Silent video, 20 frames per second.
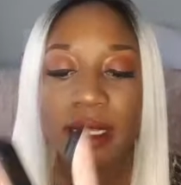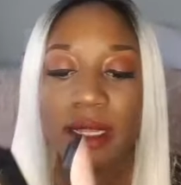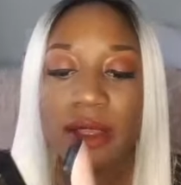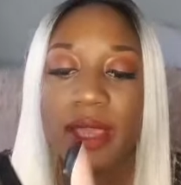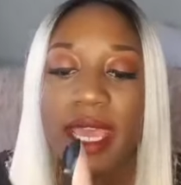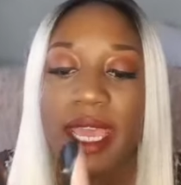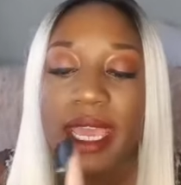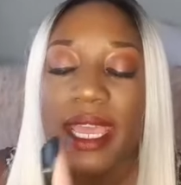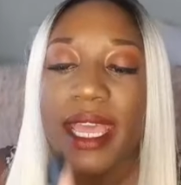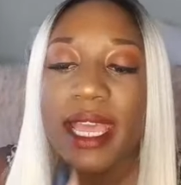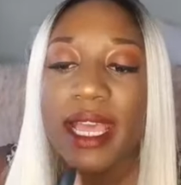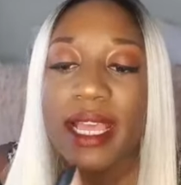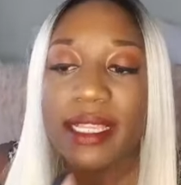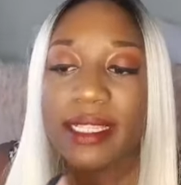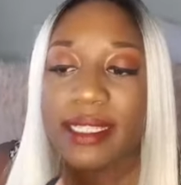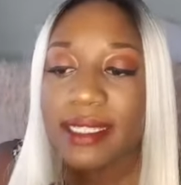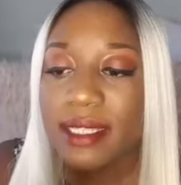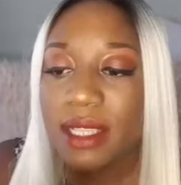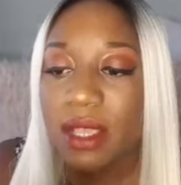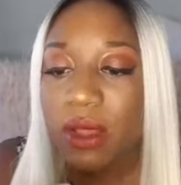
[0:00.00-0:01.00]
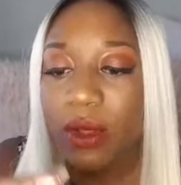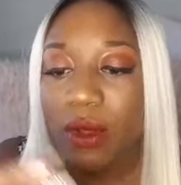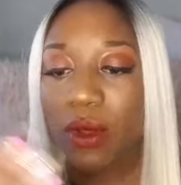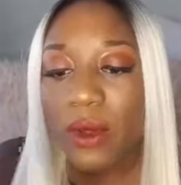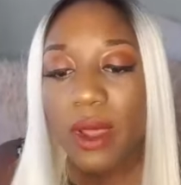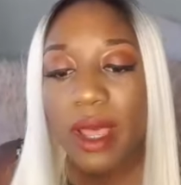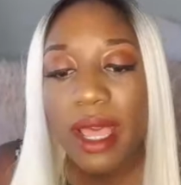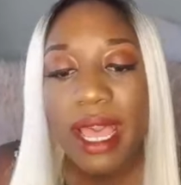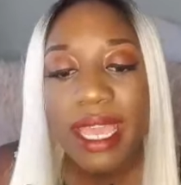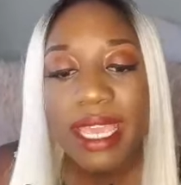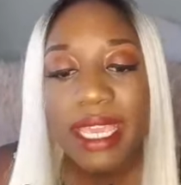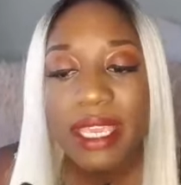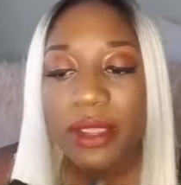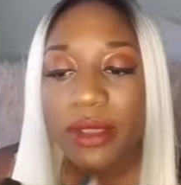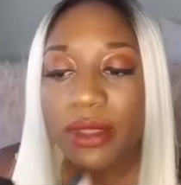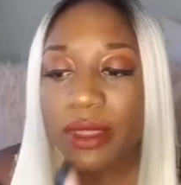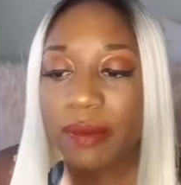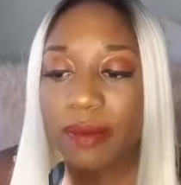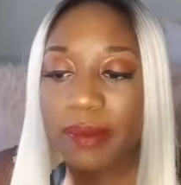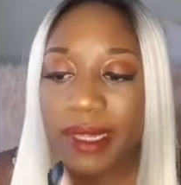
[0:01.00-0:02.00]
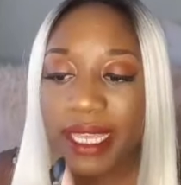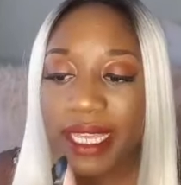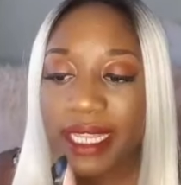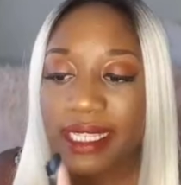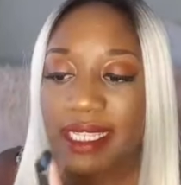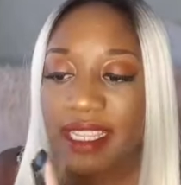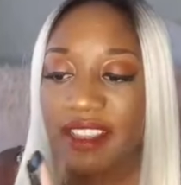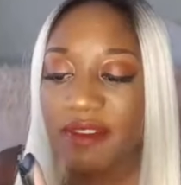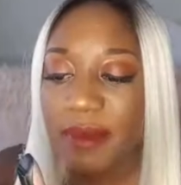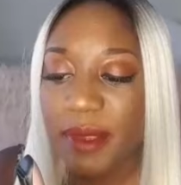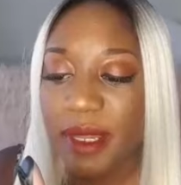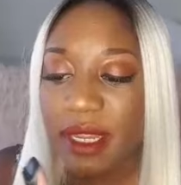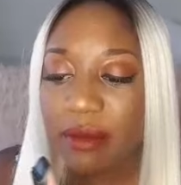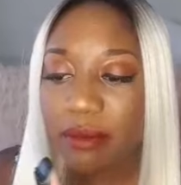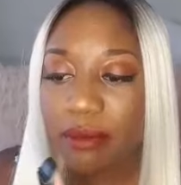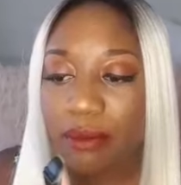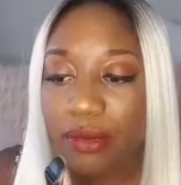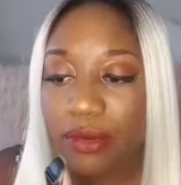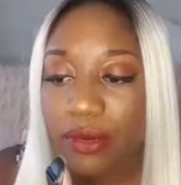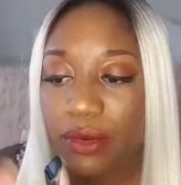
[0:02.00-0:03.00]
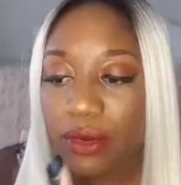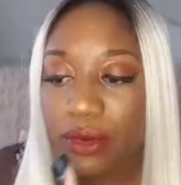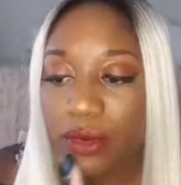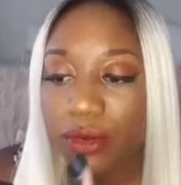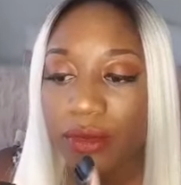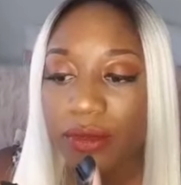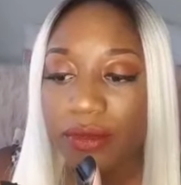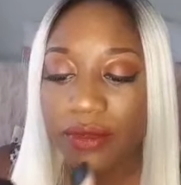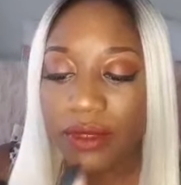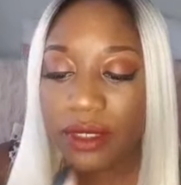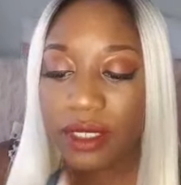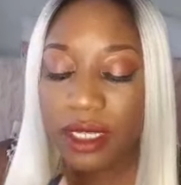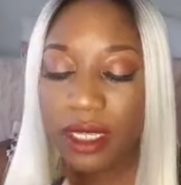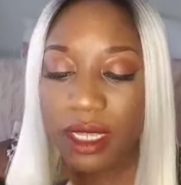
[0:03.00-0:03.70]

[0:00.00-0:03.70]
okay, so I hear the plates have been improved.